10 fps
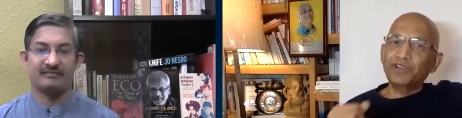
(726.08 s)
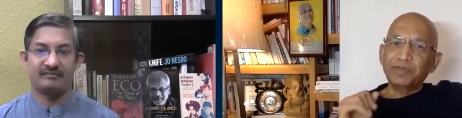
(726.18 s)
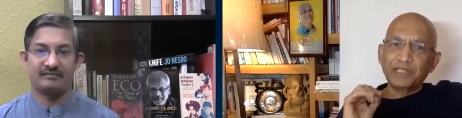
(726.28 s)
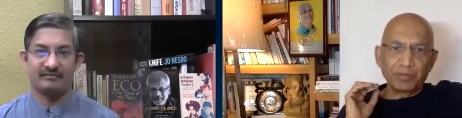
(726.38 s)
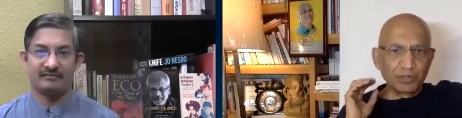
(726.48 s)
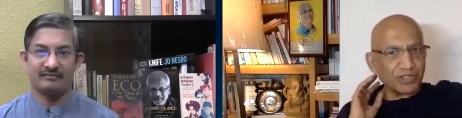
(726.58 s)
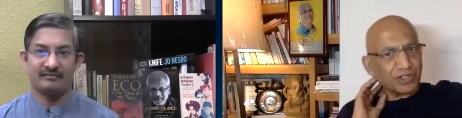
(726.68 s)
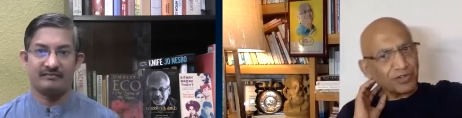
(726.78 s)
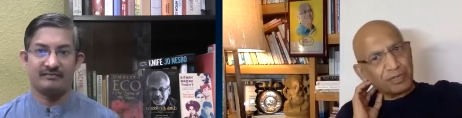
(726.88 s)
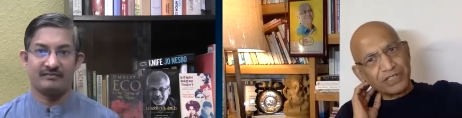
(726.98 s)
Speaker 1: me the position
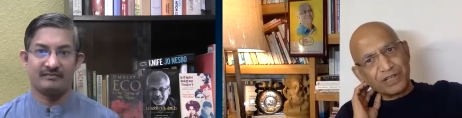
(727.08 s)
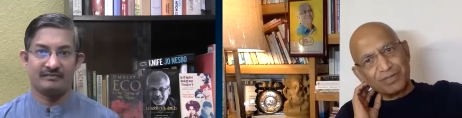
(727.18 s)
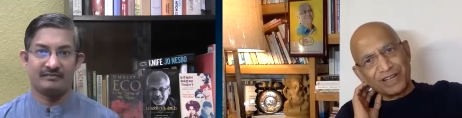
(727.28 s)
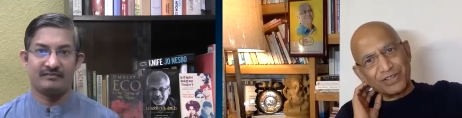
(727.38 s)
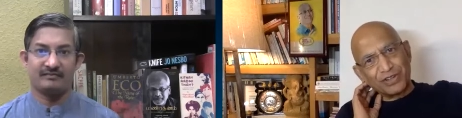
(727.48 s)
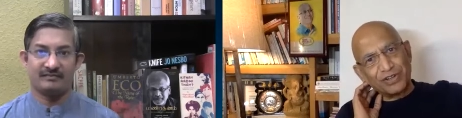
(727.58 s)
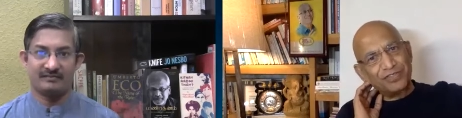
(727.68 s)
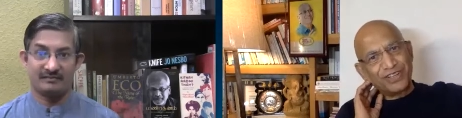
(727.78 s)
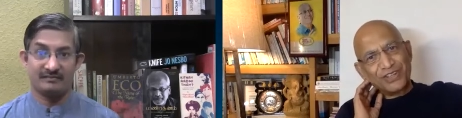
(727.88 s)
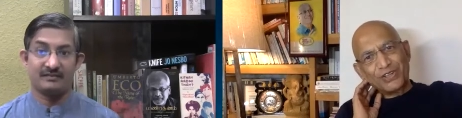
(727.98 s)
of personal manager of
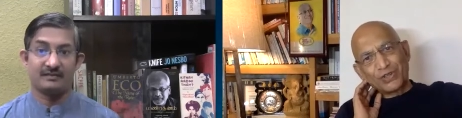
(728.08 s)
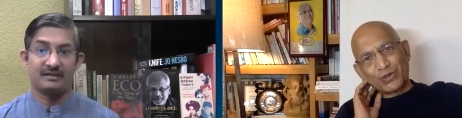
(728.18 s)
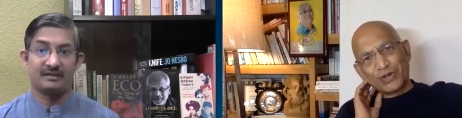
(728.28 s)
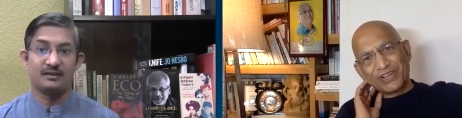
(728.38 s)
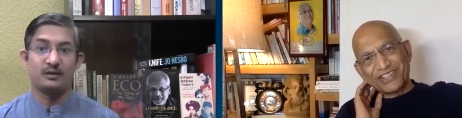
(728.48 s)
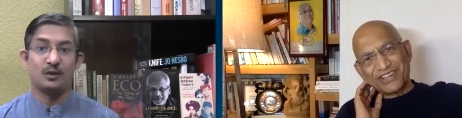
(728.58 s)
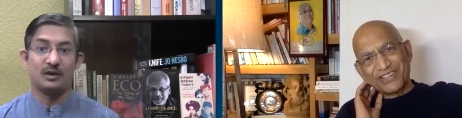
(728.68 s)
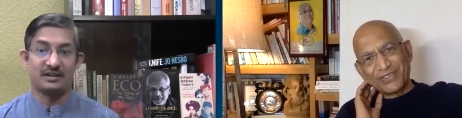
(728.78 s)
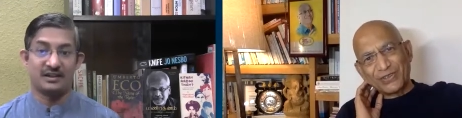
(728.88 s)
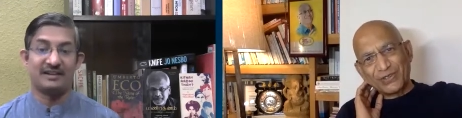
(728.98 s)
Chola Sheraton.
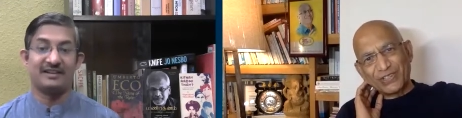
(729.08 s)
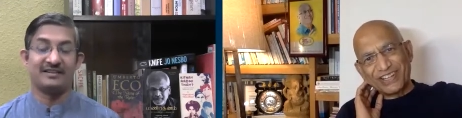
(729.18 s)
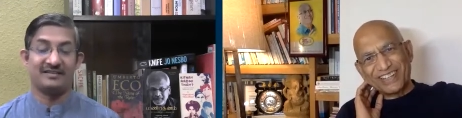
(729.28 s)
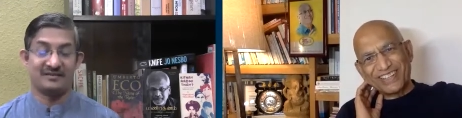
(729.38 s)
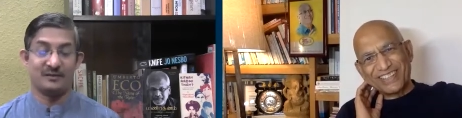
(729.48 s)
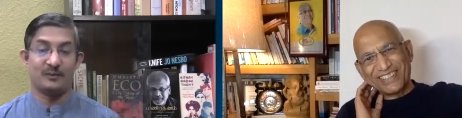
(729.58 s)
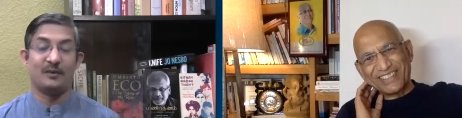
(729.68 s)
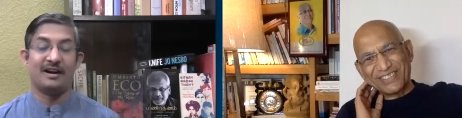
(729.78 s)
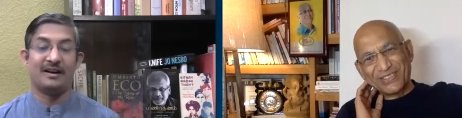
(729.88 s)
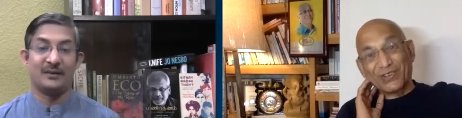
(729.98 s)
Chola Sheraton.
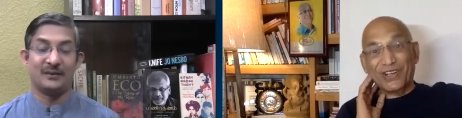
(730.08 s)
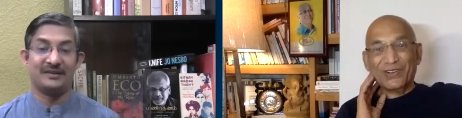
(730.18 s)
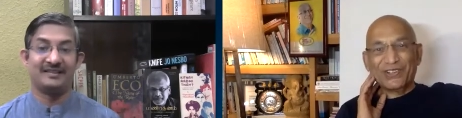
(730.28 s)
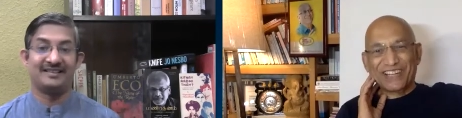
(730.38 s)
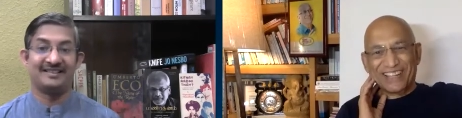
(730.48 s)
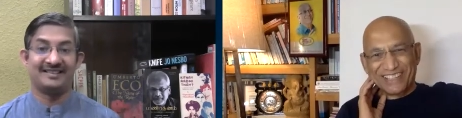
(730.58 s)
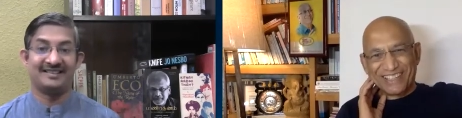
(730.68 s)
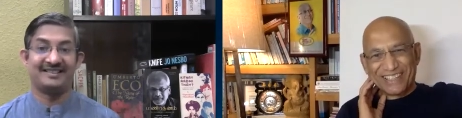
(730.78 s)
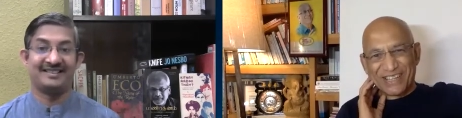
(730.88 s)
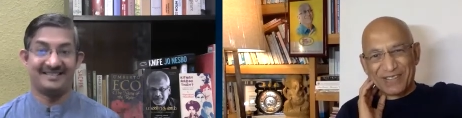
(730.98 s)
Wow. Chola Hotel at
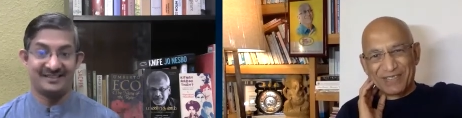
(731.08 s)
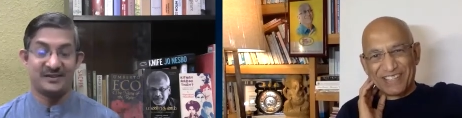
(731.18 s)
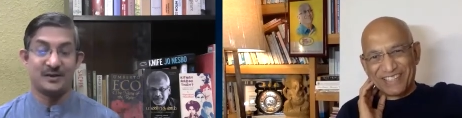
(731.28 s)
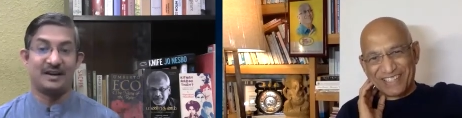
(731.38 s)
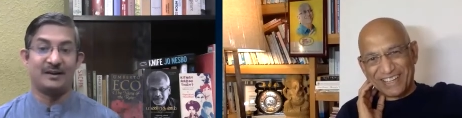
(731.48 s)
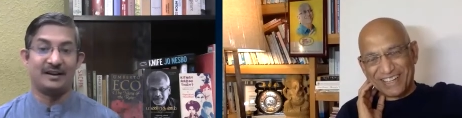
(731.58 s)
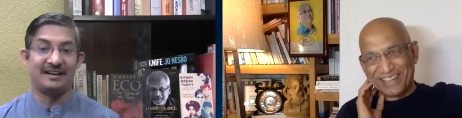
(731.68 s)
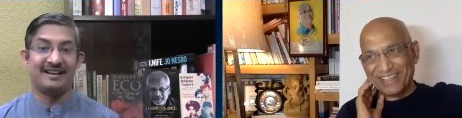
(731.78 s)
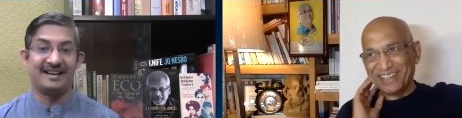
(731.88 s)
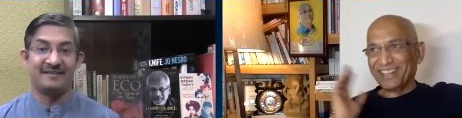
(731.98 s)
that time. Chola
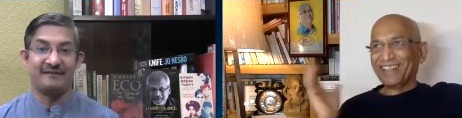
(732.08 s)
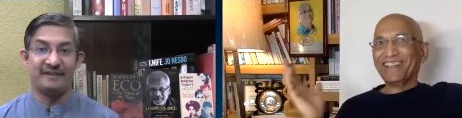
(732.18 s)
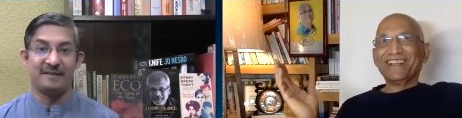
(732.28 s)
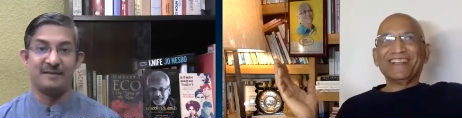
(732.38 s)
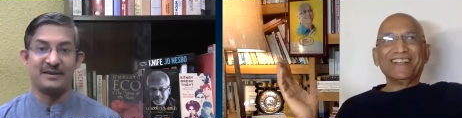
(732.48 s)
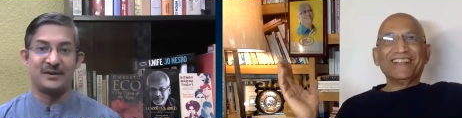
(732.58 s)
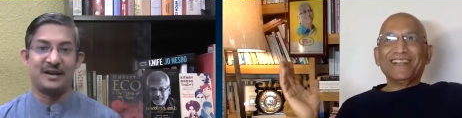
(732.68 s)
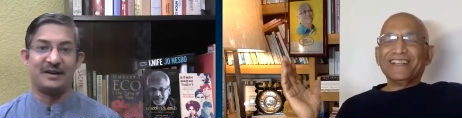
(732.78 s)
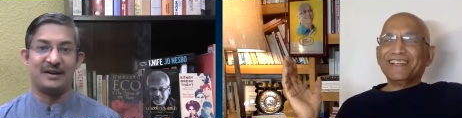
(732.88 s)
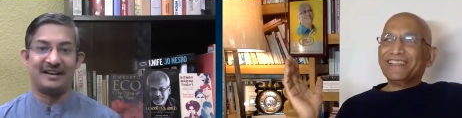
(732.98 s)
Hotel, yeah,
Speaker 2: the famous
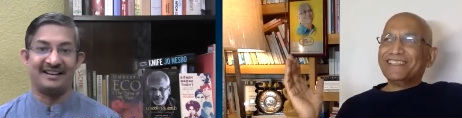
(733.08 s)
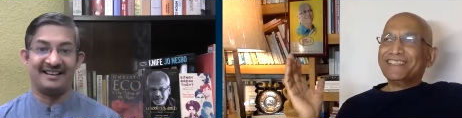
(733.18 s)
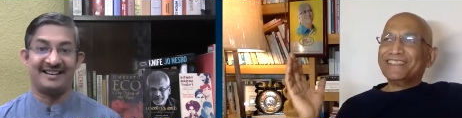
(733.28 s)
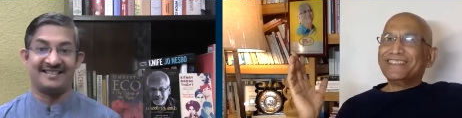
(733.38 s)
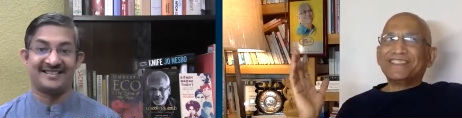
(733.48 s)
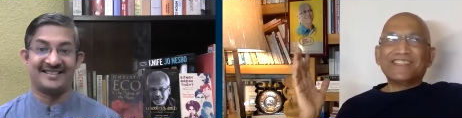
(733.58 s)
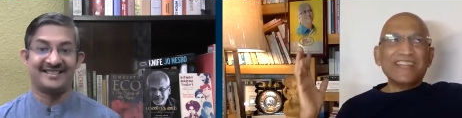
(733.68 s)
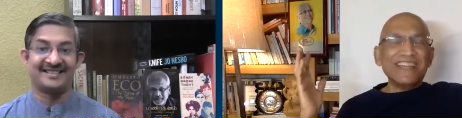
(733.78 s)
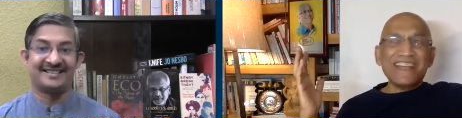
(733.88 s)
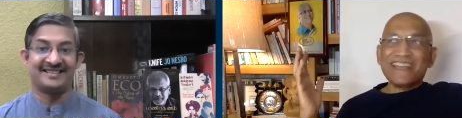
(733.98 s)
Chola Hotel, yes.
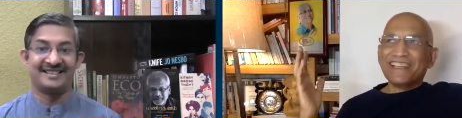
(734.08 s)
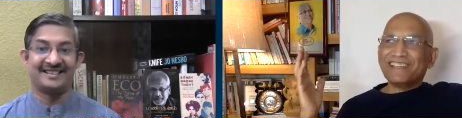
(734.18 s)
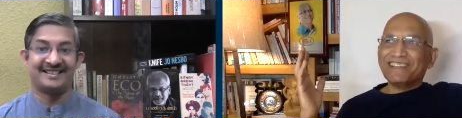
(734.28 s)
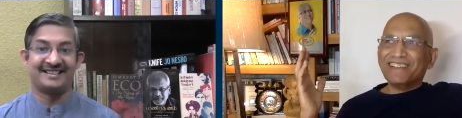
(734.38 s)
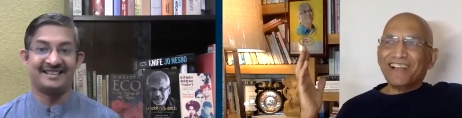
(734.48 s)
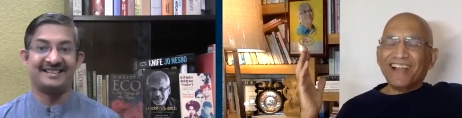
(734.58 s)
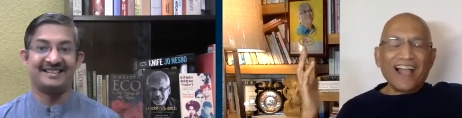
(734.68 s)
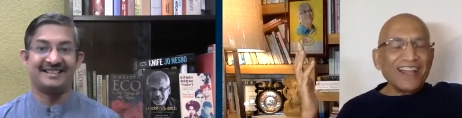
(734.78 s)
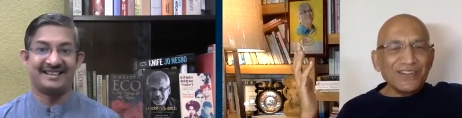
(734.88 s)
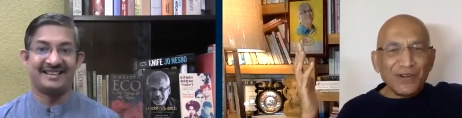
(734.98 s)
Speaker 1: Nice. I
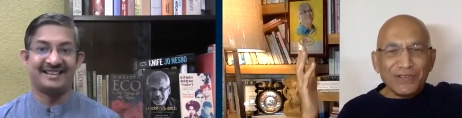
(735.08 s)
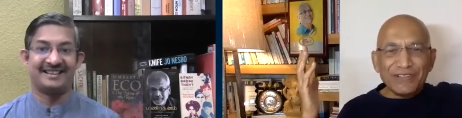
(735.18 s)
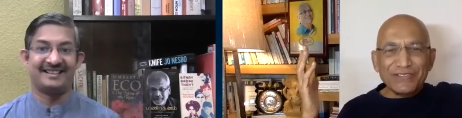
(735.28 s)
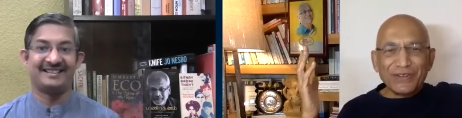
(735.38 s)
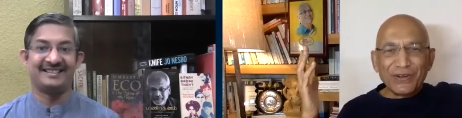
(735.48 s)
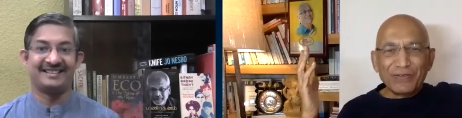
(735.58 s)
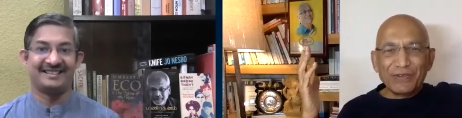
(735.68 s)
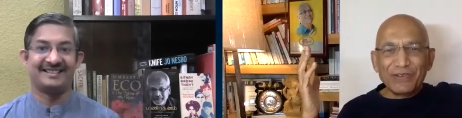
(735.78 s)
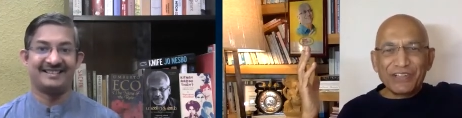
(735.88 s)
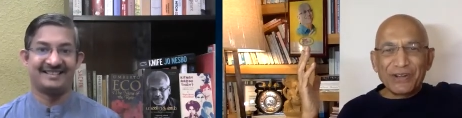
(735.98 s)
had not even thought of
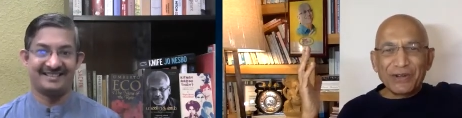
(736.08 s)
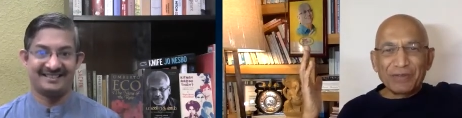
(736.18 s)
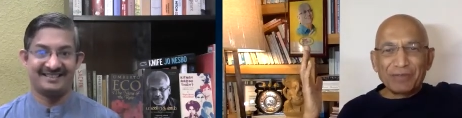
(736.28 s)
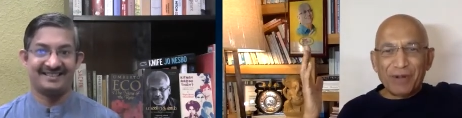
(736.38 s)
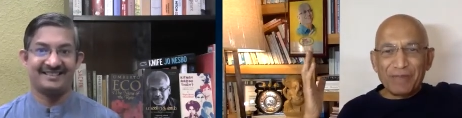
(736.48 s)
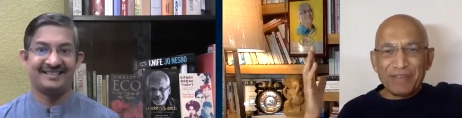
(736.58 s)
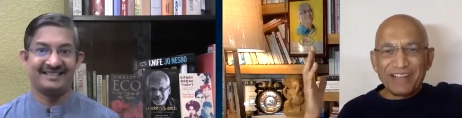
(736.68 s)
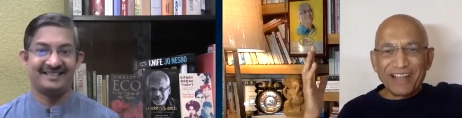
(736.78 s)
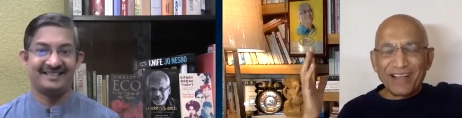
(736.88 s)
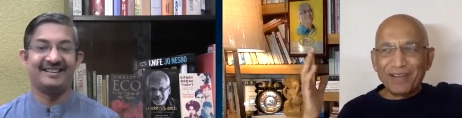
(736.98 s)
moving out of Bombay.
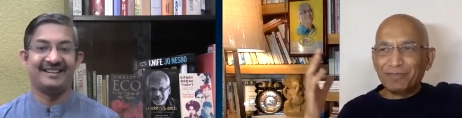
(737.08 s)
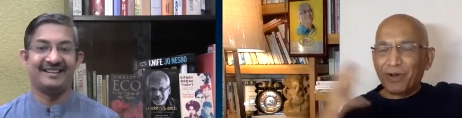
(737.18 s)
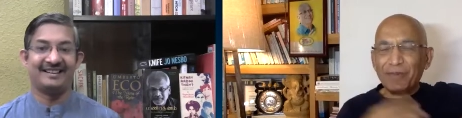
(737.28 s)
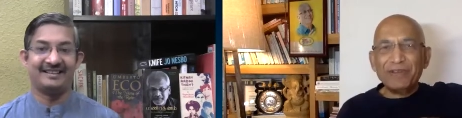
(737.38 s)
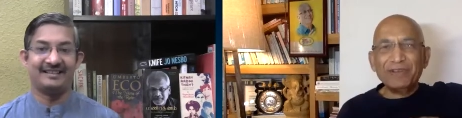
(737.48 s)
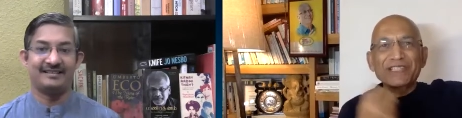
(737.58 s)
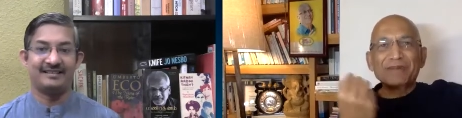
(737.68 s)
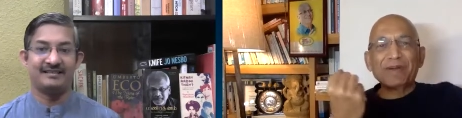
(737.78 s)
Right. Bombay was in my